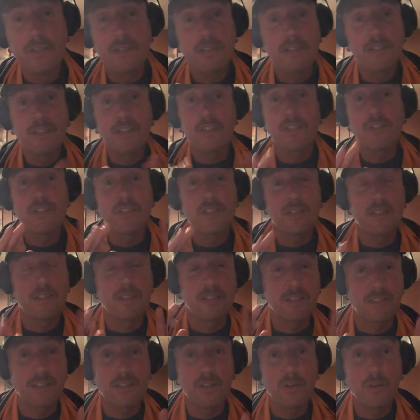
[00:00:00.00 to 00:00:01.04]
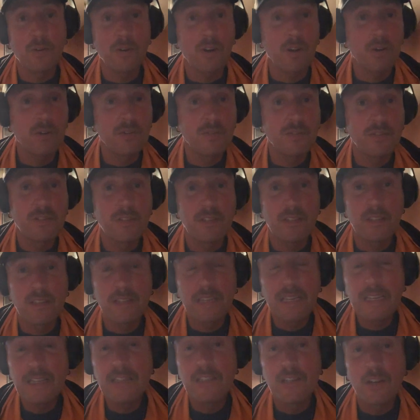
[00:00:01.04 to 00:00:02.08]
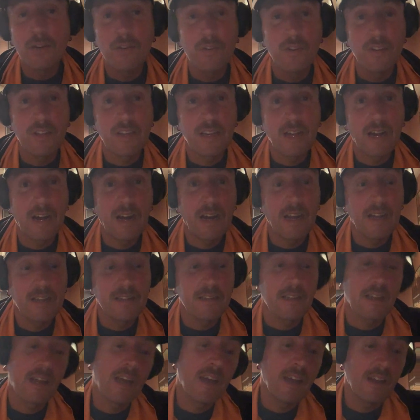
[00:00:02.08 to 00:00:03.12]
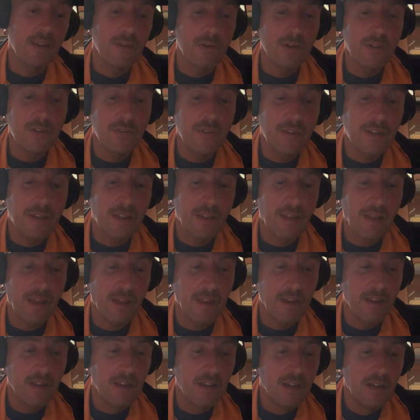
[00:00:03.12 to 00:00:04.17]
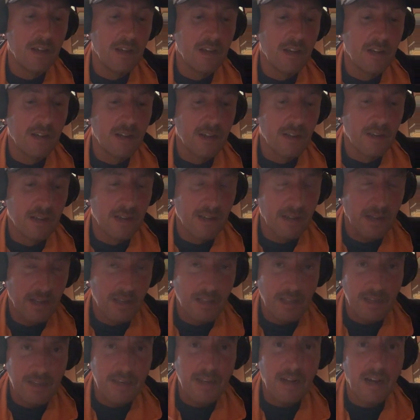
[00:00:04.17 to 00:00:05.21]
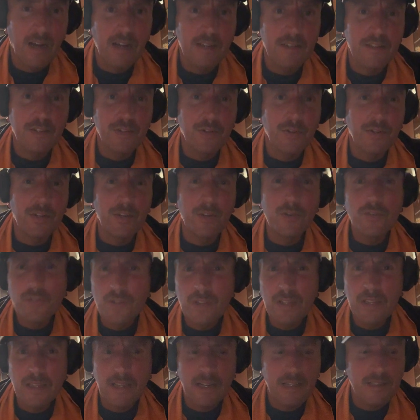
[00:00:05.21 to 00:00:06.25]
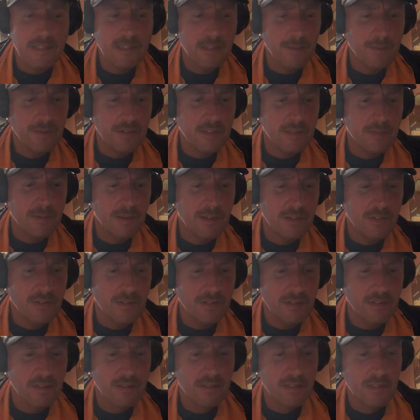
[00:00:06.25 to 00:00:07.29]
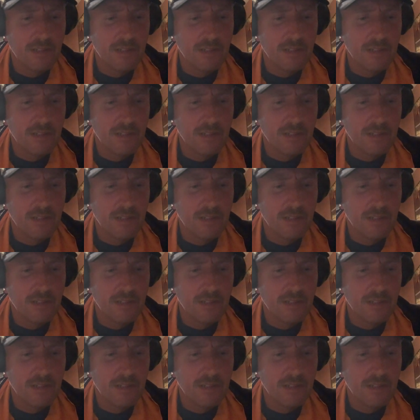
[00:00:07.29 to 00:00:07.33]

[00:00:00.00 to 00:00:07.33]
is so gross, leans over to the guy. He's like, hey, what do you think of that? And like nods at Doreen. Don't you think that's something special?